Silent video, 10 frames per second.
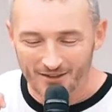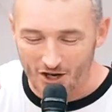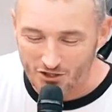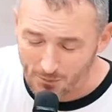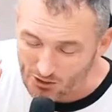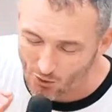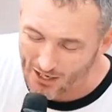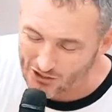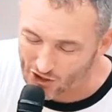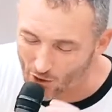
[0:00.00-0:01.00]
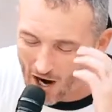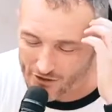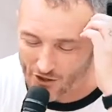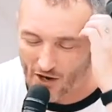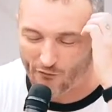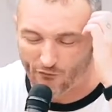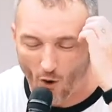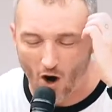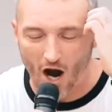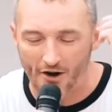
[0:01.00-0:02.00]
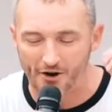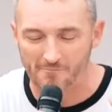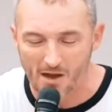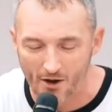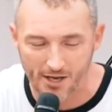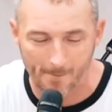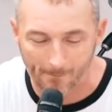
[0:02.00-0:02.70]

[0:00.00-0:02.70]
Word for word: there's between 200 and 400 million